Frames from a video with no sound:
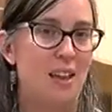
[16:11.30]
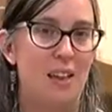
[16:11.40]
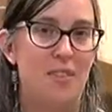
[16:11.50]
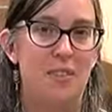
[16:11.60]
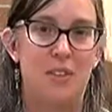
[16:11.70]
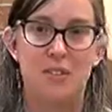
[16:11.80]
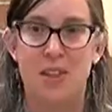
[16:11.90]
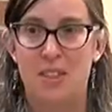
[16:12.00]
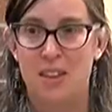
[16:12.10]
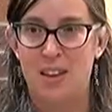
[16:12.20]
If there's
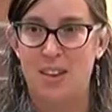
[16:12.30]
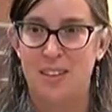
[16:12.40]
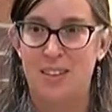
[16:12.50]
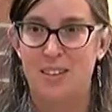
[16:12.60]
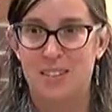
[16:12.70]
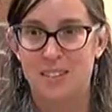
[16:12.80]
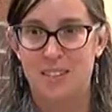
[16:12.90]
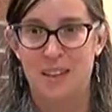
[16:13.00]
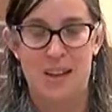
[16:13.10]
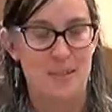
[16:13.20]
nothing
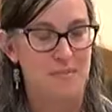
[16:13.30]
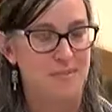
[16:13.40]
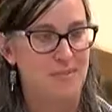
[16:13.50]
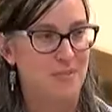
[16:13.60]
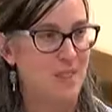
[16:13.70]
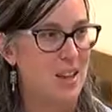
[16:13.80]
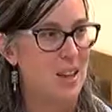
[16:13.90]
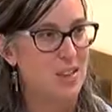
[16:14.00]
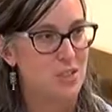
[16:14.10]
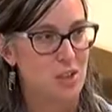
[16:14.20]
kind
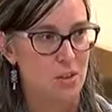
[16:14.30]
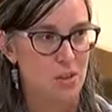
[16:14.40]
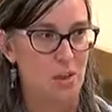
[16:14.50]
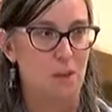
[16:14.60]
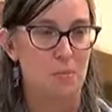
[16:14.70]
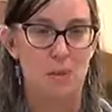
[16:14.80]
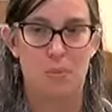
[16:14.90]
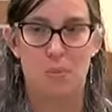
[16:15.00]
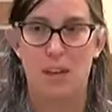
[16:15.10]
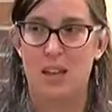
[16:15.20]
of general and
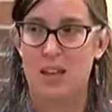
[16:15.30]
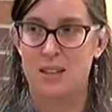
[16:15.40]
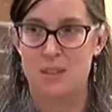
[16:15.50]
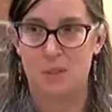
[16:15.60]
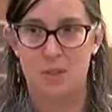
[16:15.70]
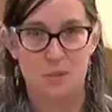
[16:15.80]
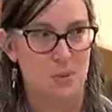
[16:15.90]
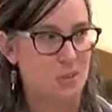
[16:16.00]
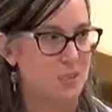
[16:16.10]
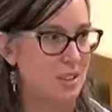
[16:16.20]
people want to get into more
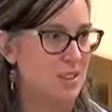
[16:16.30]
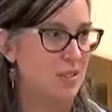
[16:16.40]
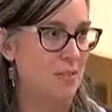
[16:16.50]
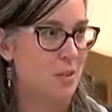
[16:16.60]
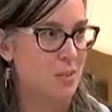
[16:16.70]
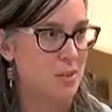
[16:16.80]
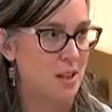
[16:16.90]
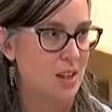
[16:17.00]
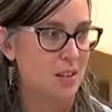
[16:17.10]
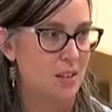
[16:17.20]
specifics of their
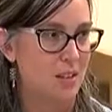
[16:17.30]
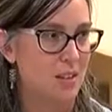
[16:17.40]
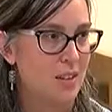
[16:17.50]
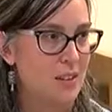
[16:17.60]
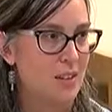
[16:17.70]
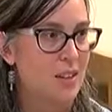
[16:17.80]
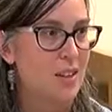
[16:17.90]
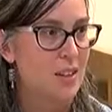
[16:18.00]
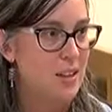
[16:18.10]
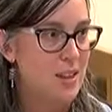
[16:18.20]
particular
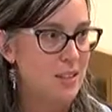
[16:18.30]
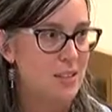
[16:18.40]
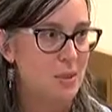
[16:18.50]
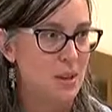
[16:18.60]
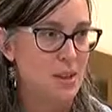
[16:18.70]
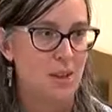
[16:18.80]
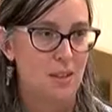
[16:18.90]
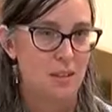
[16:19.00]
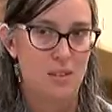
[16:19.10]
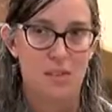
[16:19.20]
needs, we
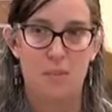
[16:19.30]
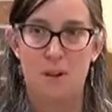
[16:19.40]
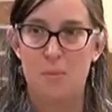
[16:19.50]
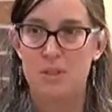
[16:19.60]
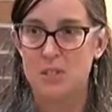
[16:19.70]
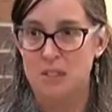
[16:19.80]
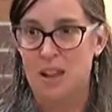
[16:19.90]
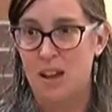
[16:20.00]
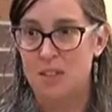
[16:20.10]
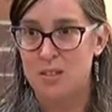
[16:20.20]
can go there. But Jessica,
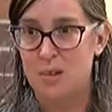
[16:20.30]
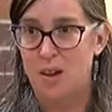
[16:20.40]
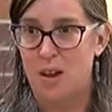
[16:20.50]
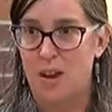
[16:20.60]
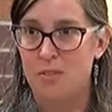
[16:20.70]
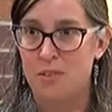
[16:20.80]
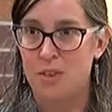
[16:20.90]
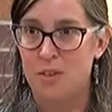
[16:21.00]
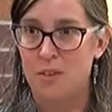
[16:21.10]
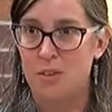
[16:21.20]
I also want to offer
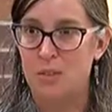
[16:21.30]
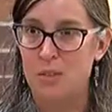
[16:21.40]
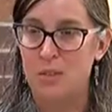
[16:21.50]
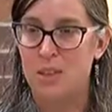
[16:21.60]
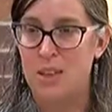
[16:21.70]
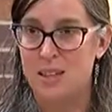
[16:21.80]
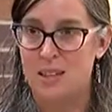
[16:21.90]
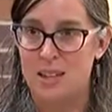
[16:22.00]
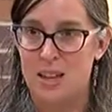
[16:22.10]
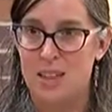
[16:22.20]
you, if you would like to
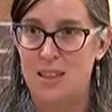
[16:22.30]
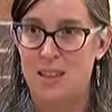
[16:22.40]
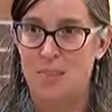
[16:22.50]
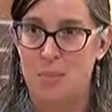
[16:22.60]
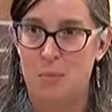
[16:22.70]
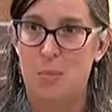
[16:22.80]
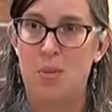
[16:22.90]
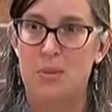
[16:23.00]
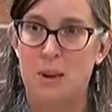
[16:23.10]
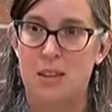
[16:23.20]
say anything from a
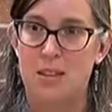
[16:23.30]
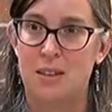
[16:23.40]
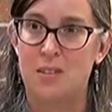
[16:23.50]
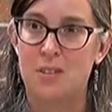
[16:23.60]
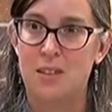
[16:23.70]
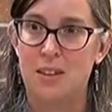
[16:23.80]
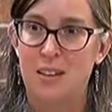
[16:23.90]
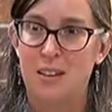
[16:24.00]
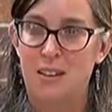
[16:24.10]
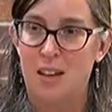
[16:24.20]
perspective
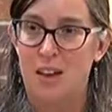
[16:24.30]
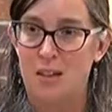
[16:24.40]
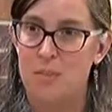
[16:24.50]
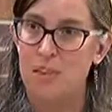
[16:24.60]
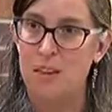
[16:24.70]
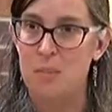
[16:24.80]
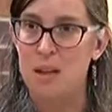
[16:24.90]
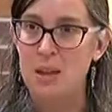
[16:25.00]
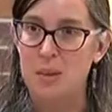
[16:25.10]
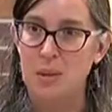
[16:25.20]
of a
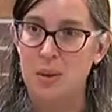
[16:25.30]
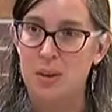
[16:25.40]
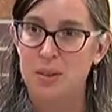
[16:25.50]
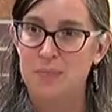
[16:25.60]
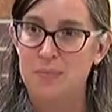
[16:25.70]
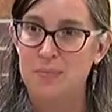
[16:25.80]
committee member.